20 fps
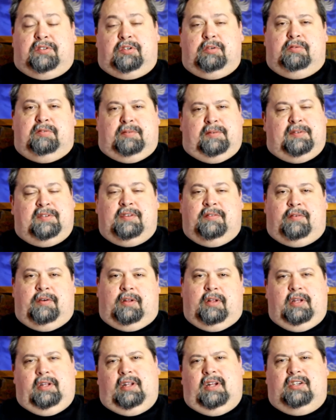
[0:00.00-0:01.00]
Cube
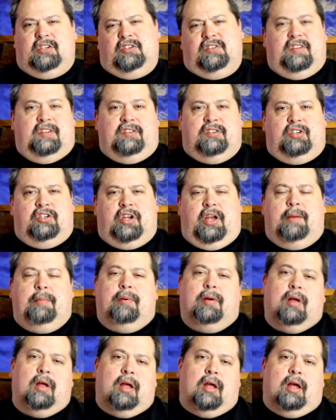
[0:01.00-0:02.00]
specifically, not just as a shape,
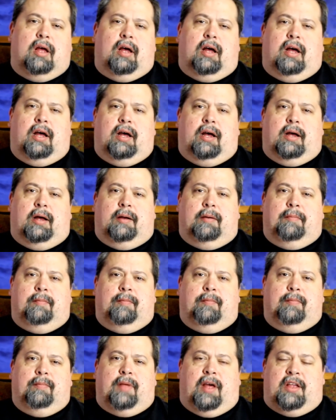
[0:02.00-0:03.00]

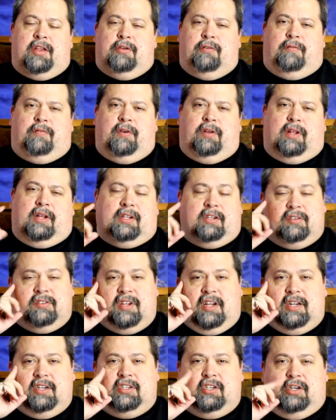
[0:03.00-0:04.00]
um, and you feel like there's
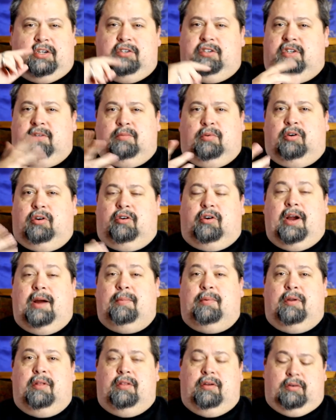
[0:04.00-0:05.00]
not a challenge anymore, grab
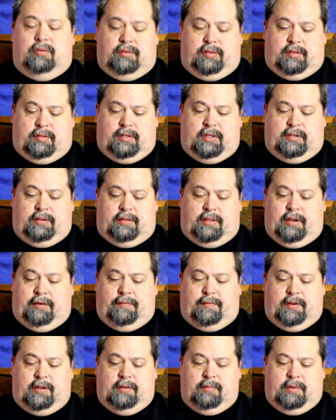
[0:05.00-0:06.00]
one of those. They're, they're
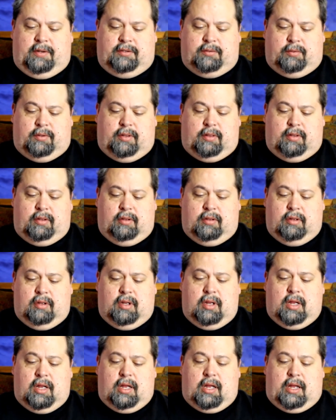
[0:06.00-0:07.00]
fun to mess with.
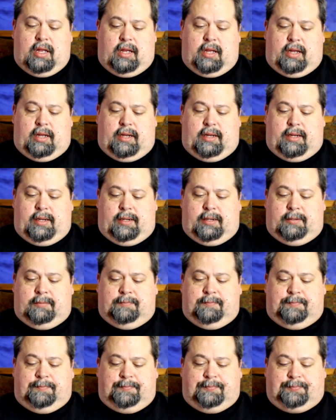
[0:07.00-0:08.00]

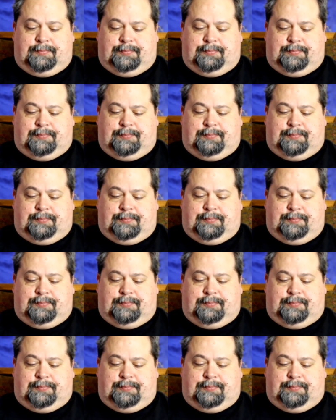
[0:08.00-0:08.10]
Um,